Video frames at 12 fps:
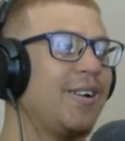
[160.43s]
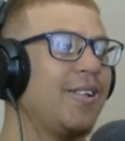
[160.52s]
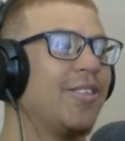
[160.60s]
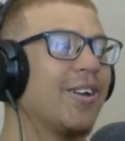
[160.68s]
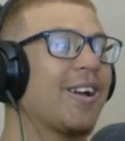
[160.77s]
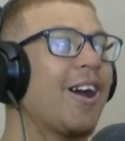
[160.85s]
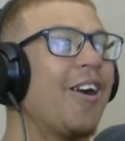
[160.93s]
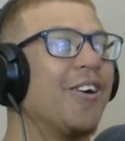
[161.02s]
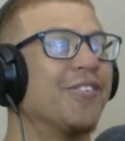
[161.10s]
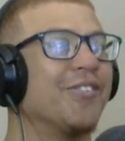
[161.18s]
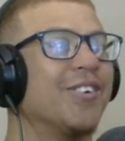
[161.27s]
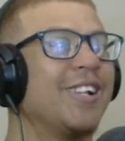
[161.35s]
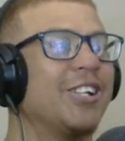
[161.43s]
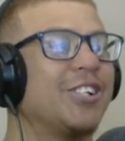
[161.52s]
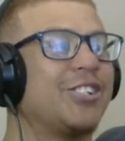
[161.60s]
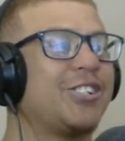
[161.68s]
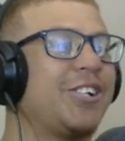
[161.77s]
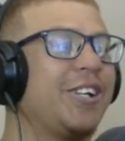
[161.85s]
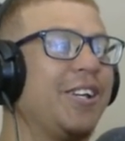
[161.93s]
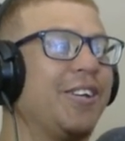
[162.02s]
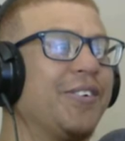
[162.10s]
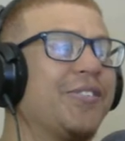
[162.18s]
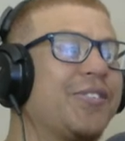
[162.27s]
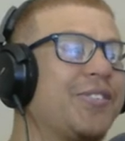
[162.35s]
the current village
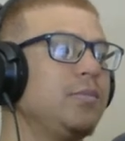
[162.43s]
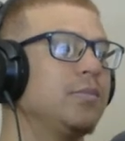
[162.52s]
chief.